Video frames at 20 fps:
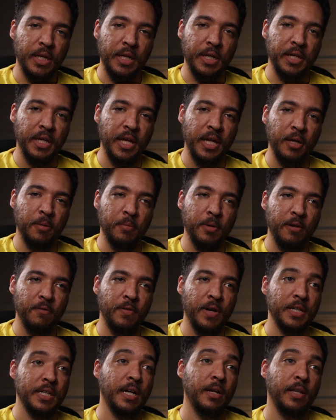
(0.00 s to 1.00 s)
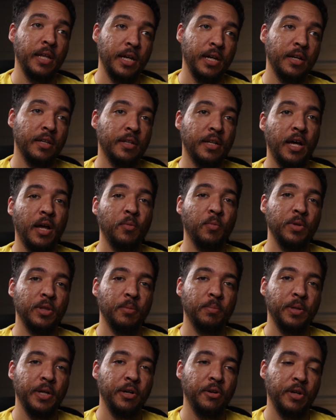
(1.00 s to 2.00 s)
in a game. In fact, I like it a lot when
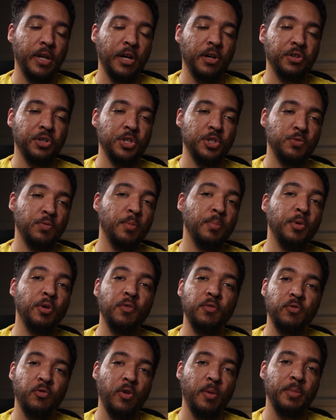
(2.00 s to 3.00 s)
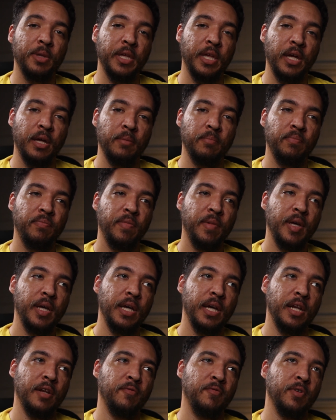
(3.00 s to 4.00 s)
the player character is removed from the game
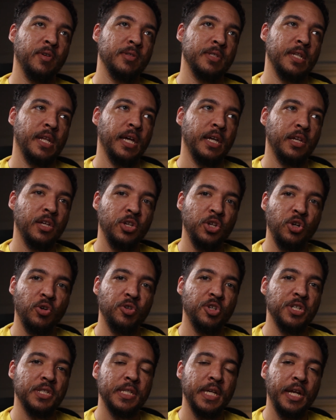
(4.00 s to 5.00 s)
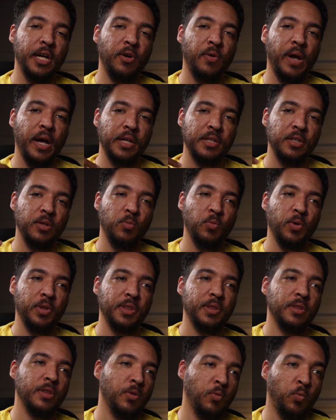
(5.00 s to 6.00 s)
and it feels like you're just interacting with
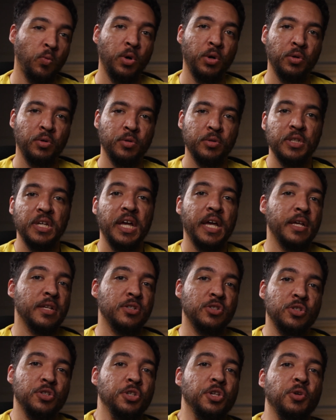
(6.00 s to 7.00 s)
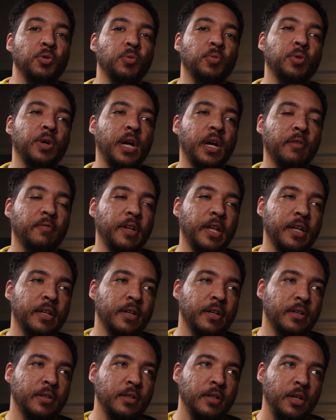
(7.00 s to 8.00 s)
the world as you, kind of like
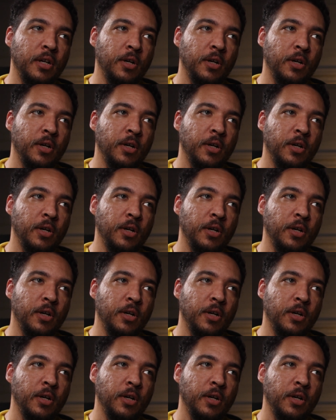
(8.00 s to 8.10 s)
a